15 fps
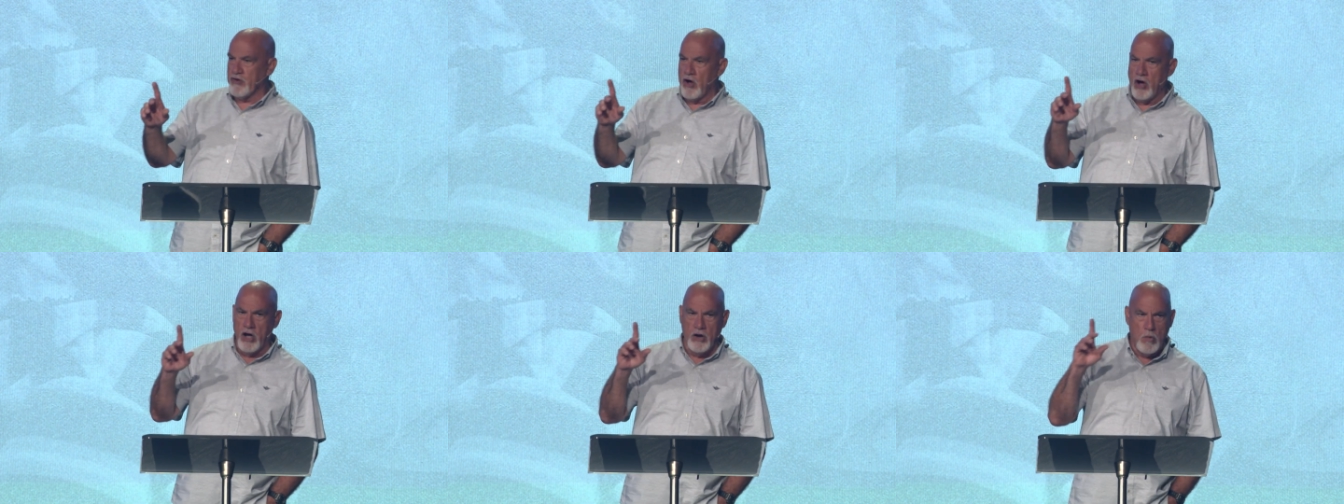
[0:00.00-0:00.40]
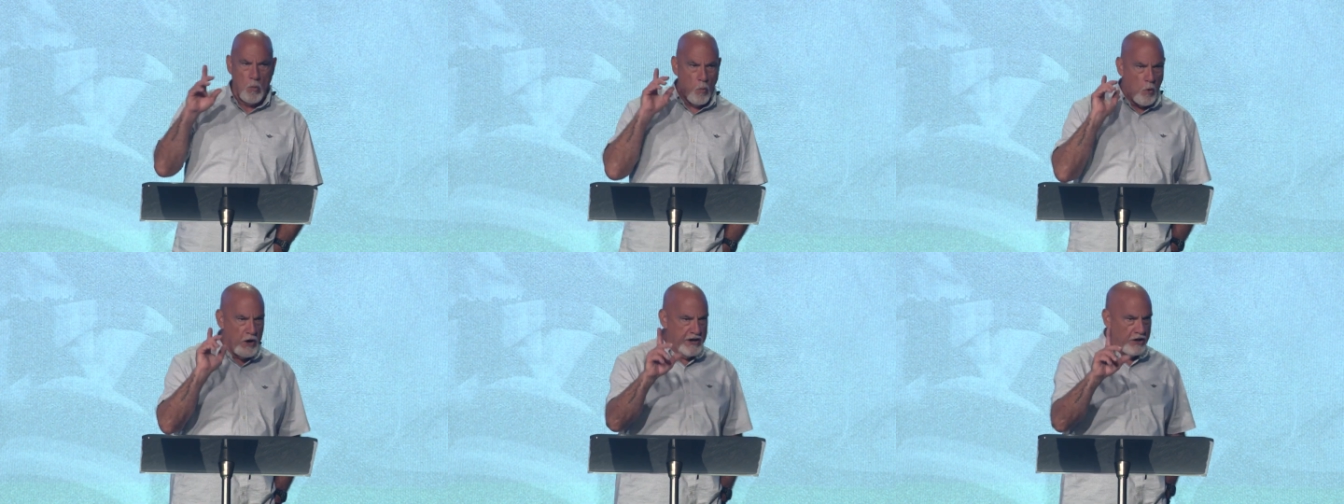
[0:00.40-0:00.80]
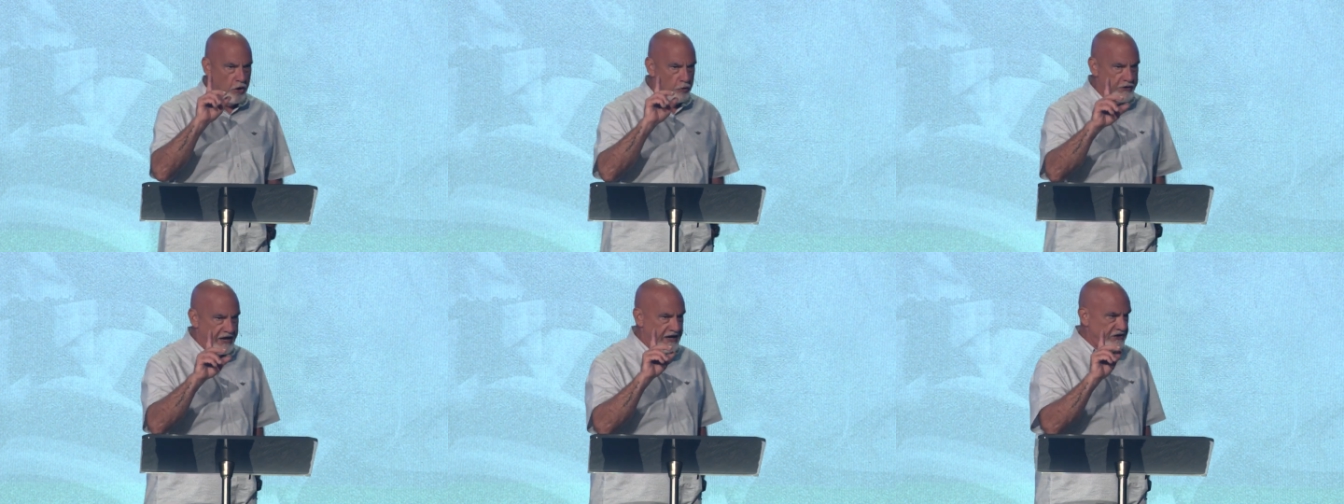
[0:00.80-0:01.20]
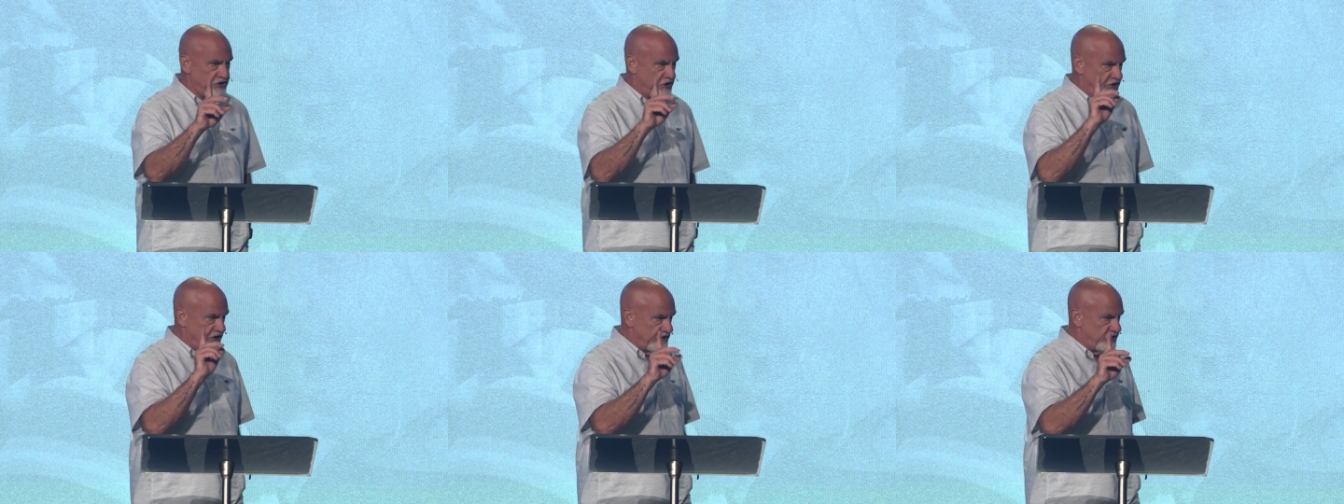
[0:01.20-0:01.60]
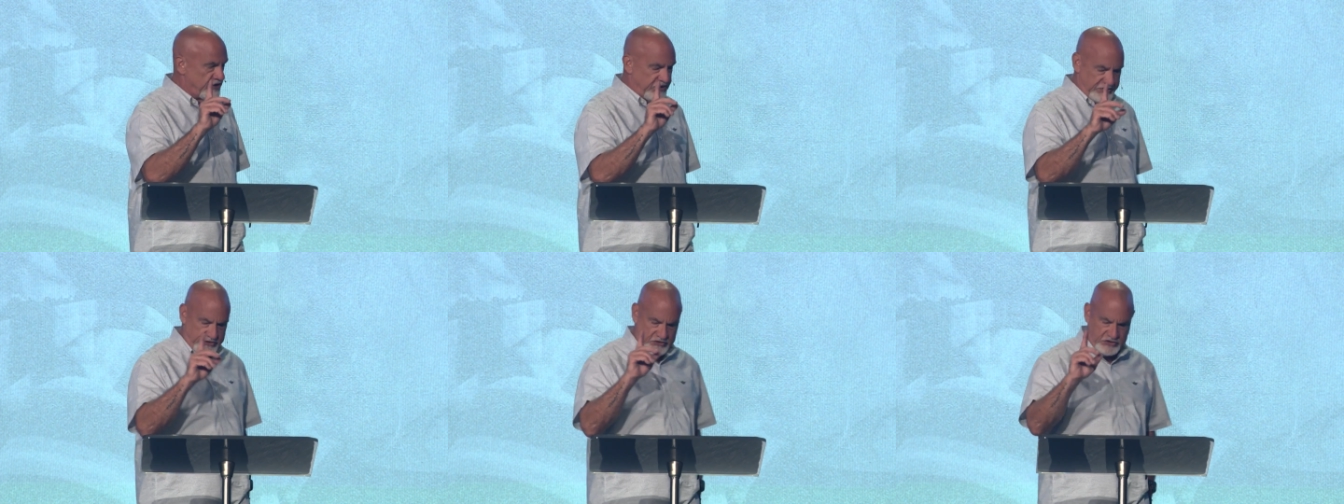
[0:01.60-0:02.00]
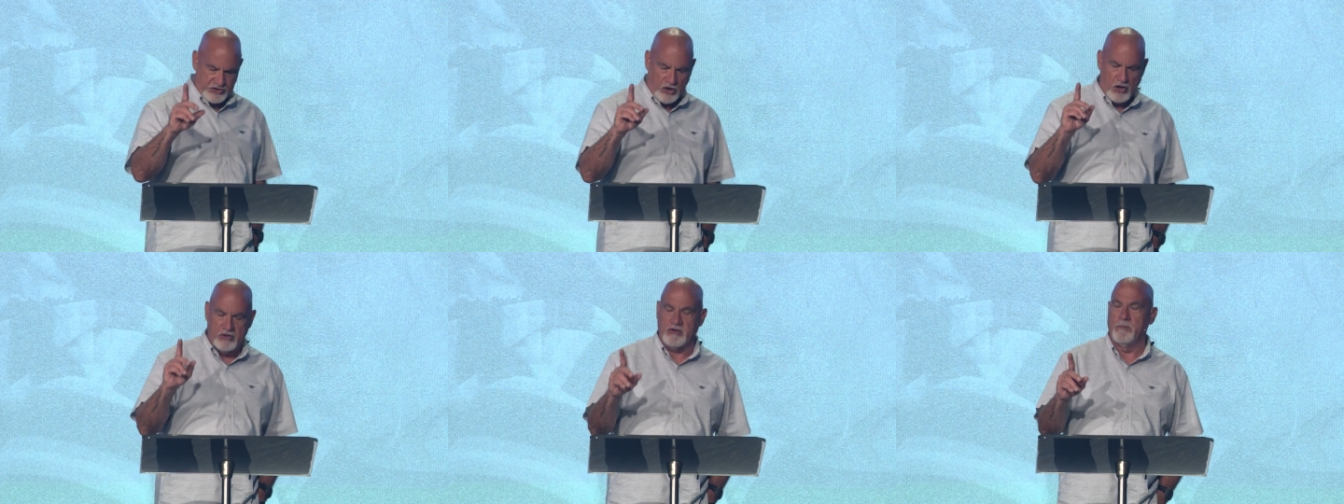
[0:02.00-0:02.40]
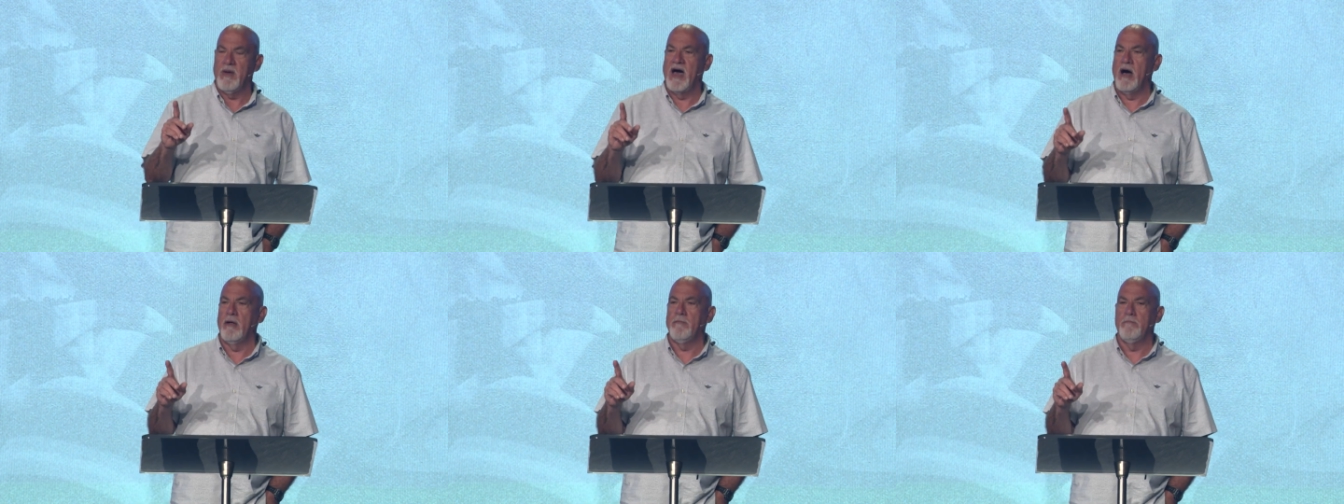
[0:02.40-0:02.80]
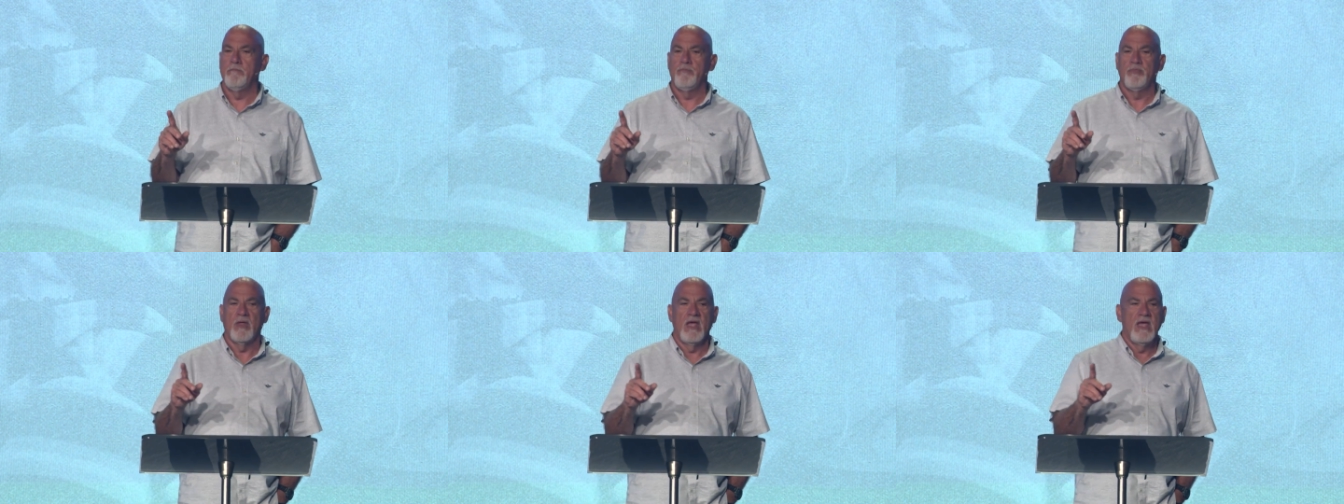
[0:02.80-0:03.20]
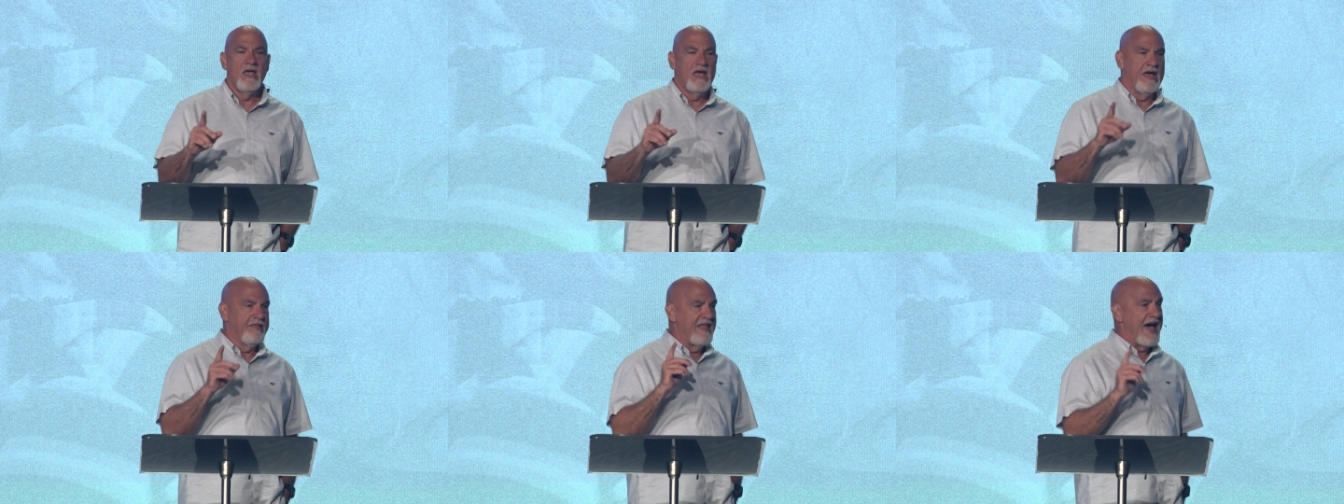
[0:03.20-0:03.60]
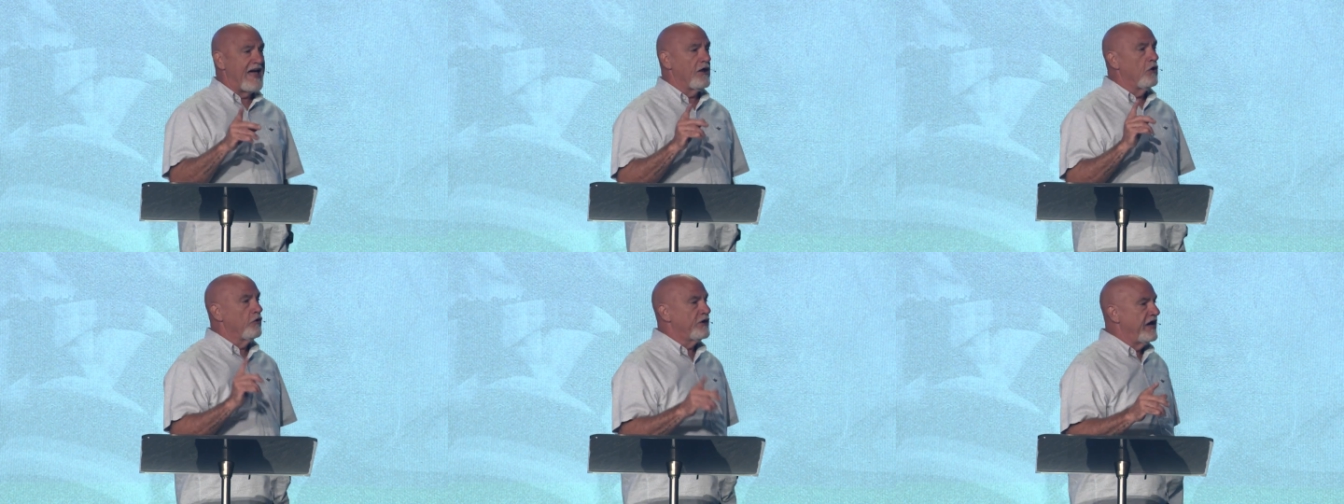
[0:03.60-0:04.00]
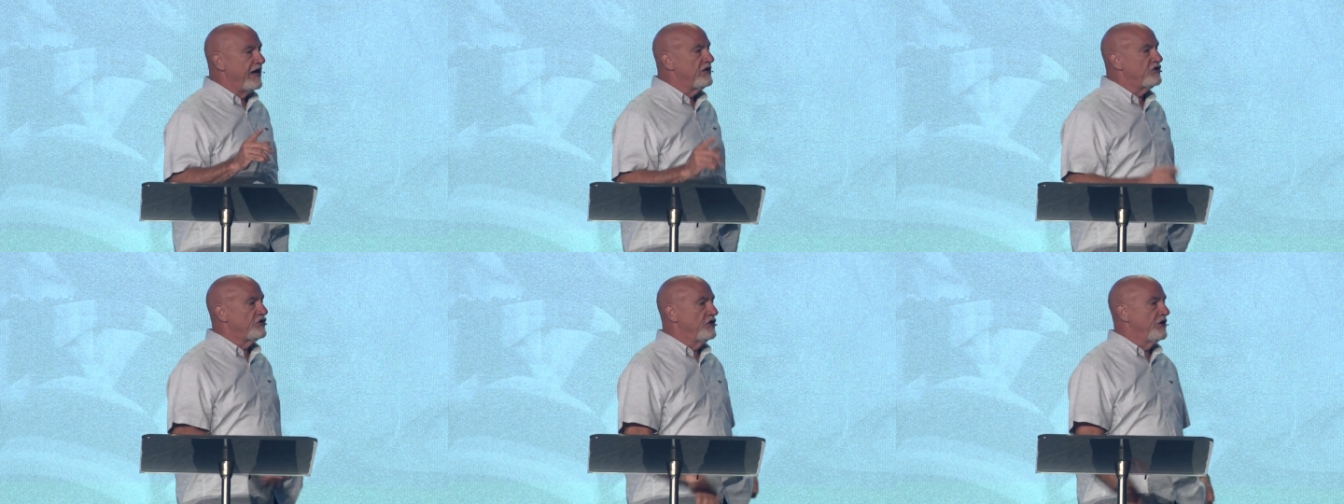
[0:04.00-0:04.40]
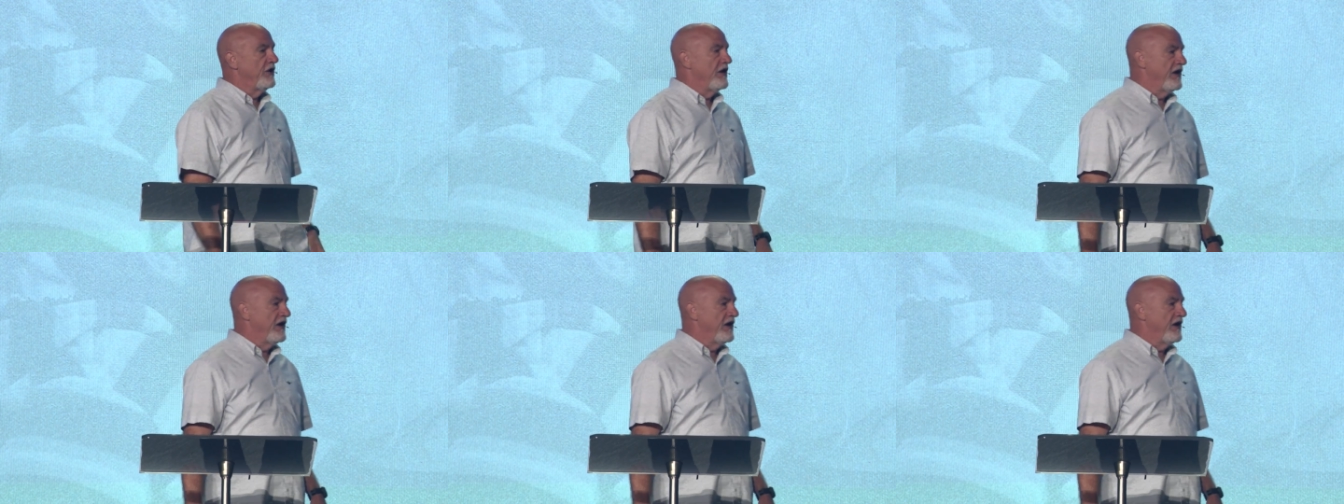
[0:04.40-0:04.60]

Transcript: on one location that Jesus talked about, and that location